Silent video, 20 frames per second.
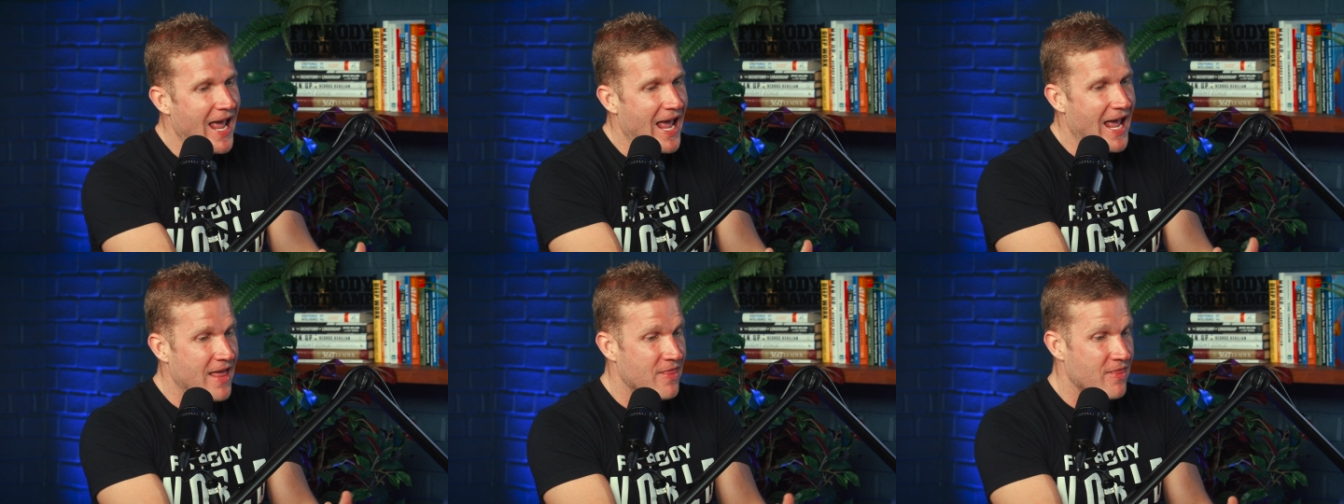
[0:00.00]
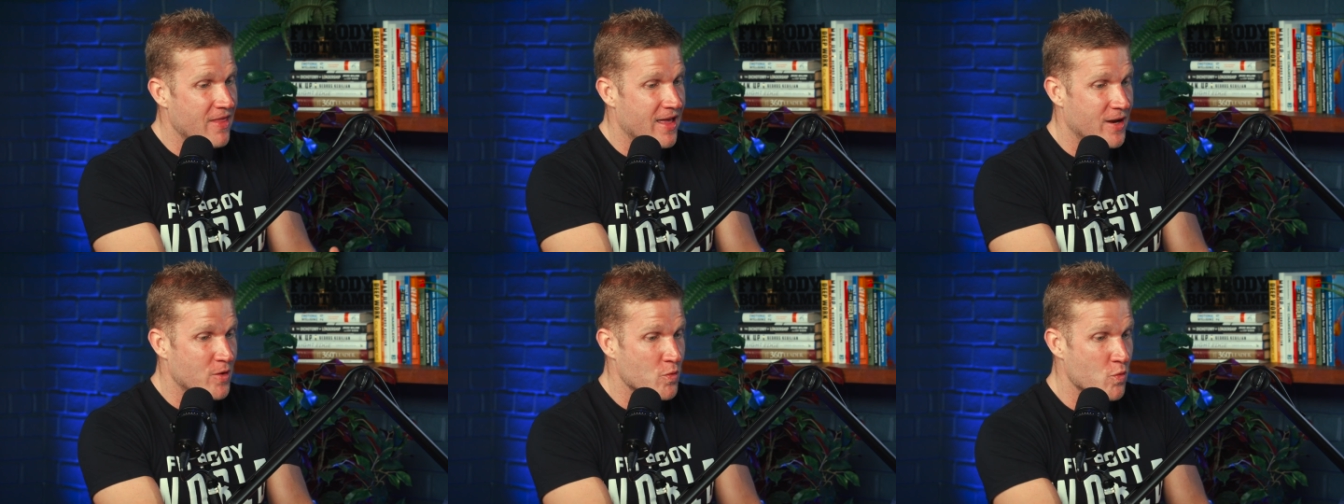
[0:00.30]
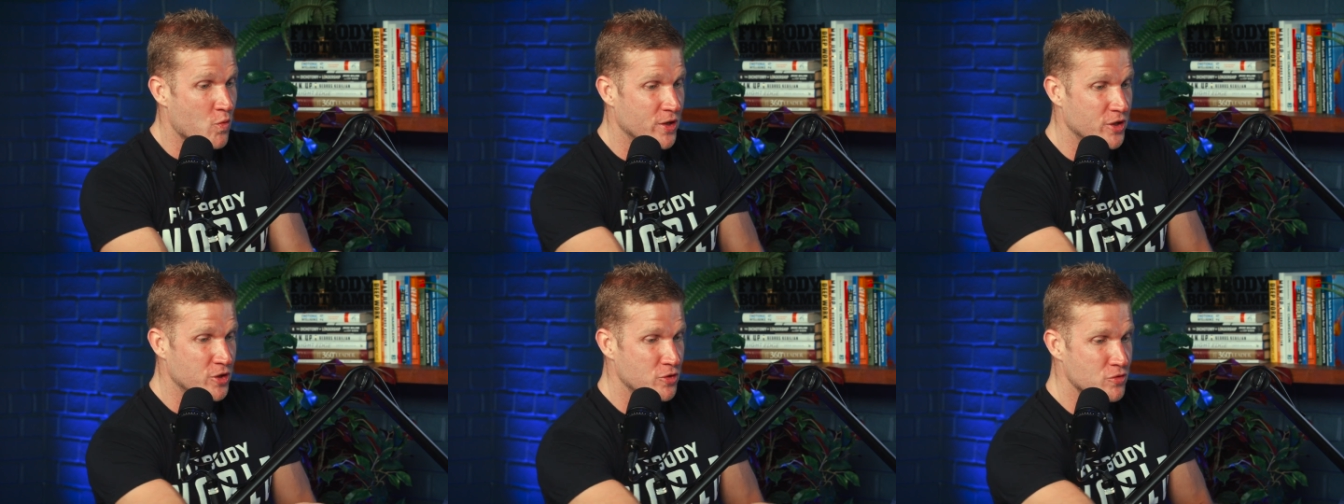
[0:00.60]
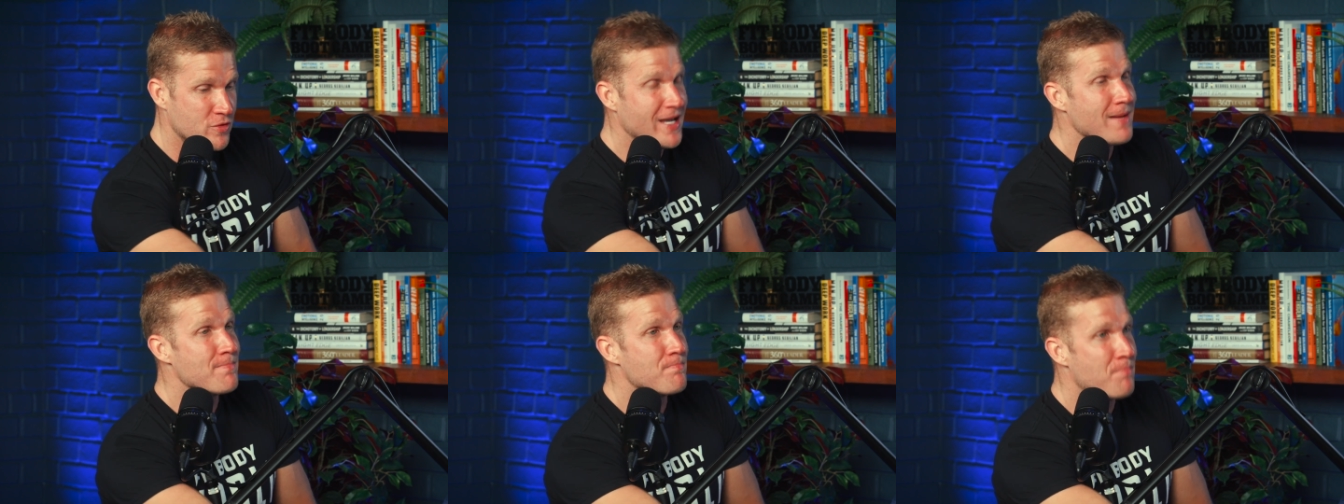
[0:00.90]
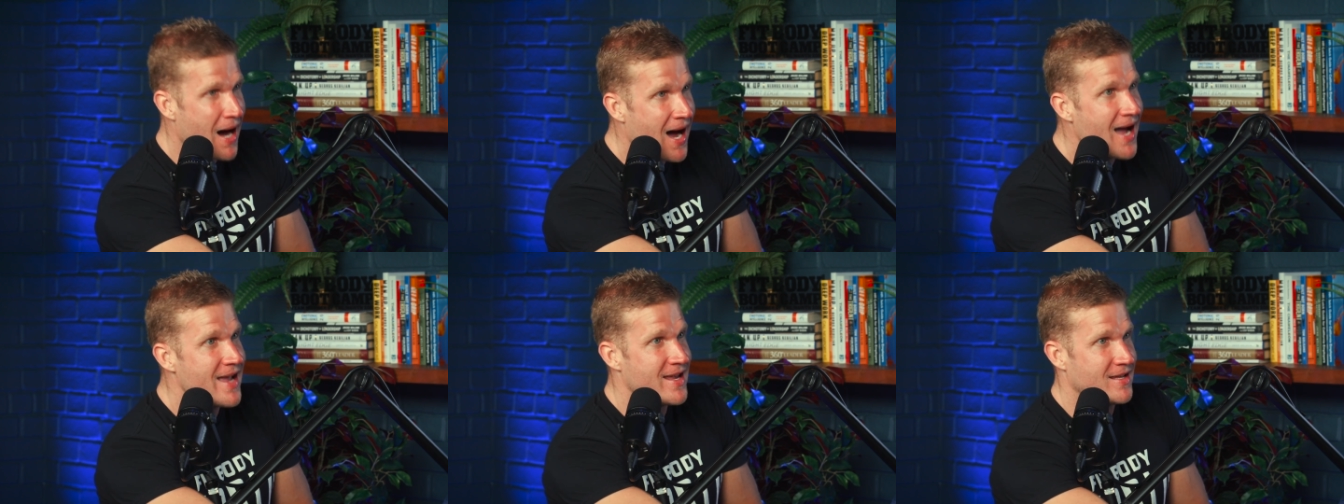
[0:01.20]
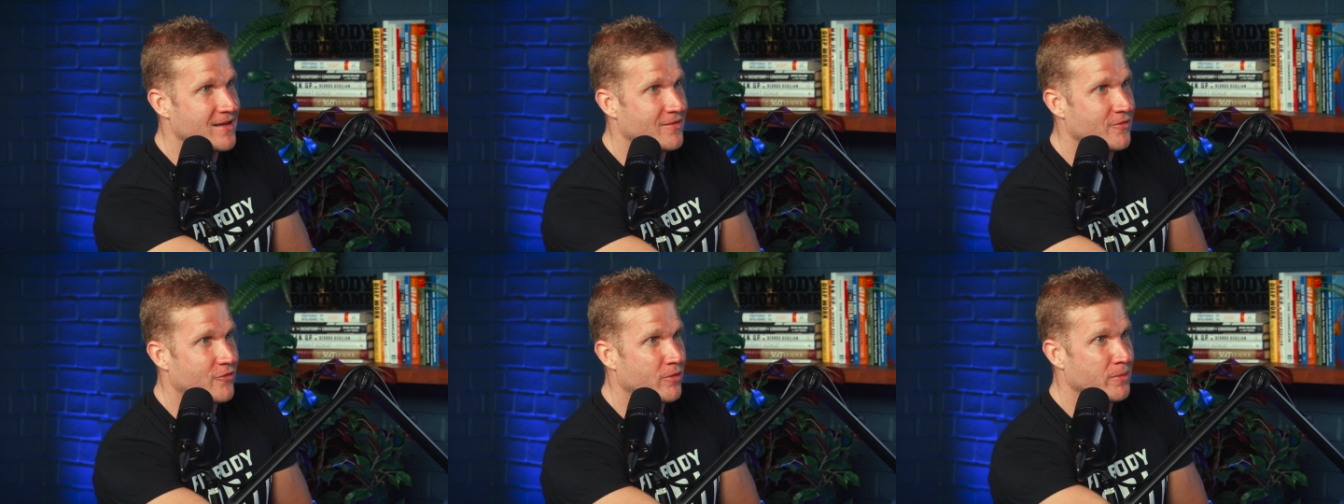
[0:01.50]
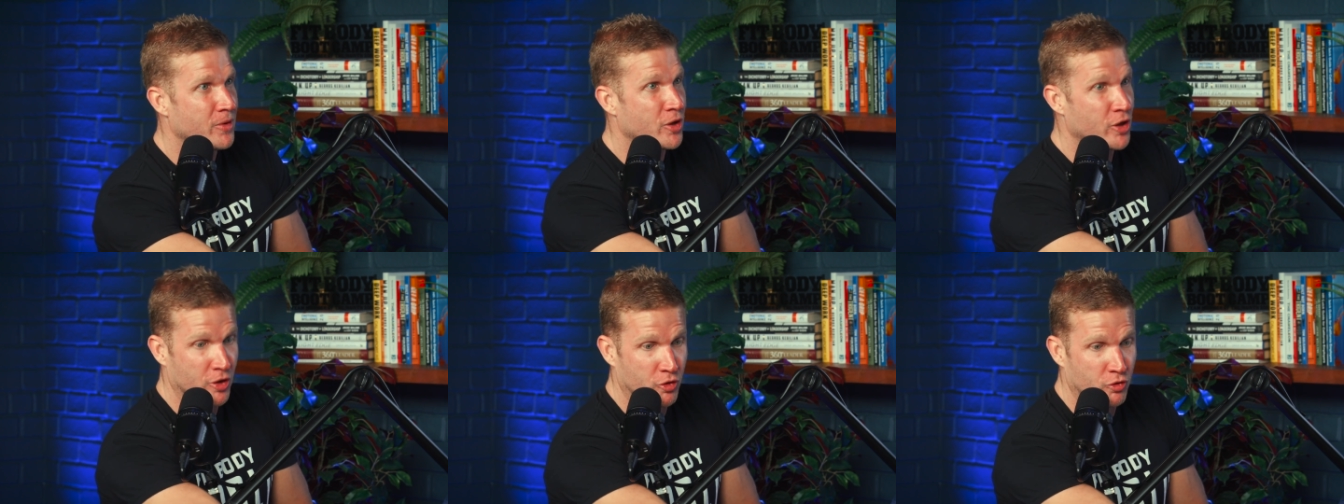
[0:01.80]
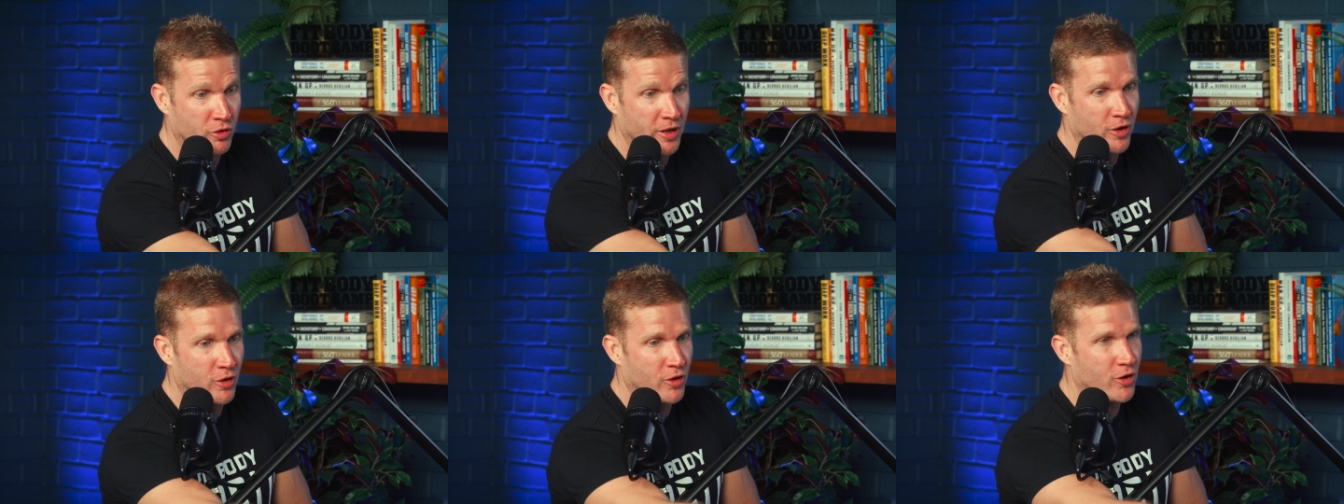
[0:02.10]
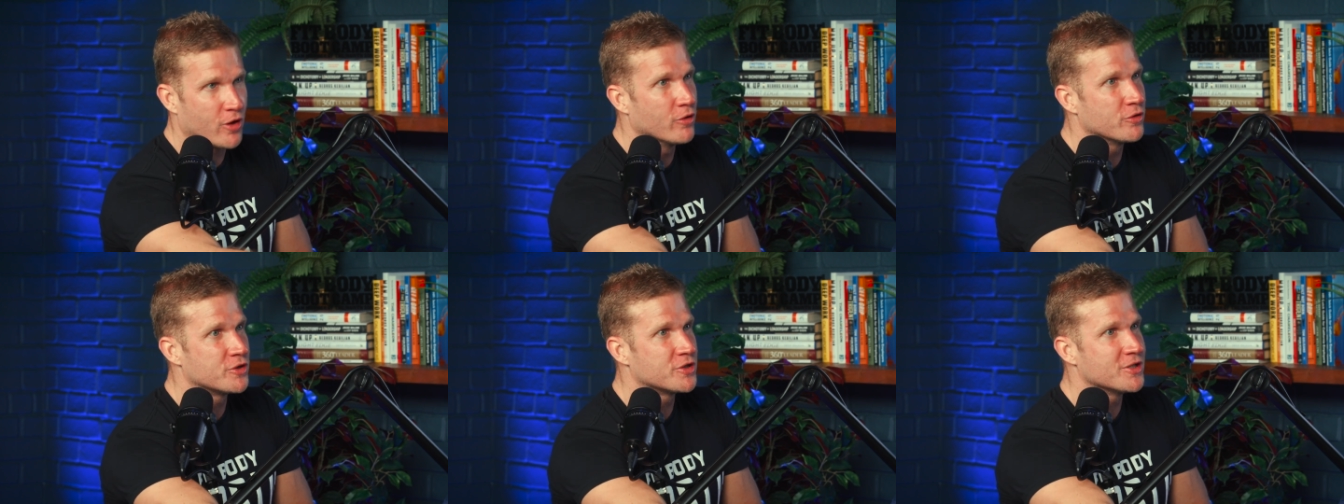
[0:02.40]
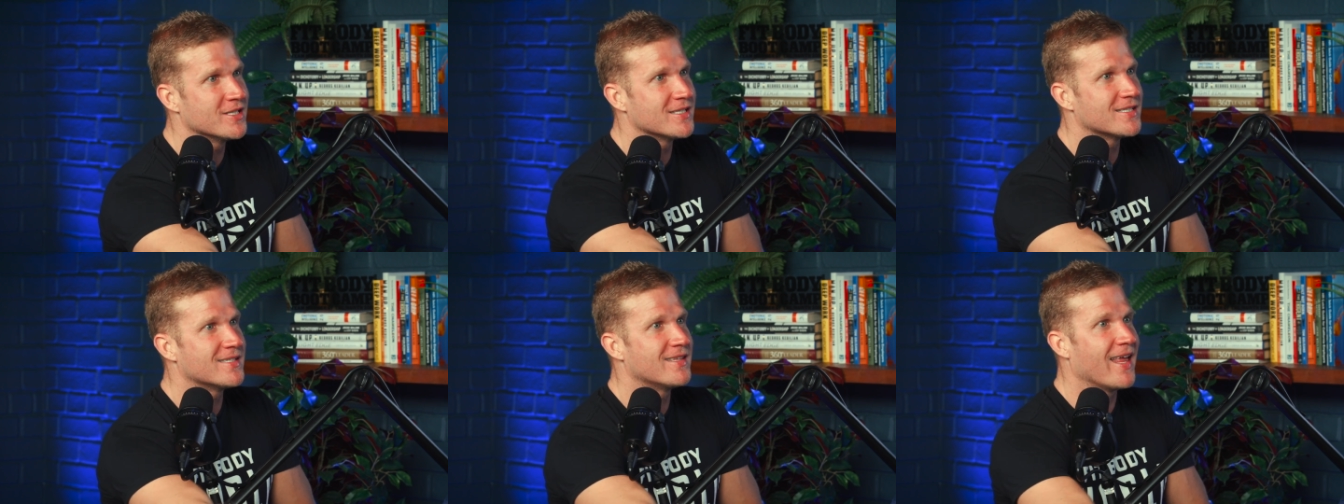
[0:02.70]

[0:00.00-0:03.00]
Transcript: And then when you get buy-in from your integrator coaches,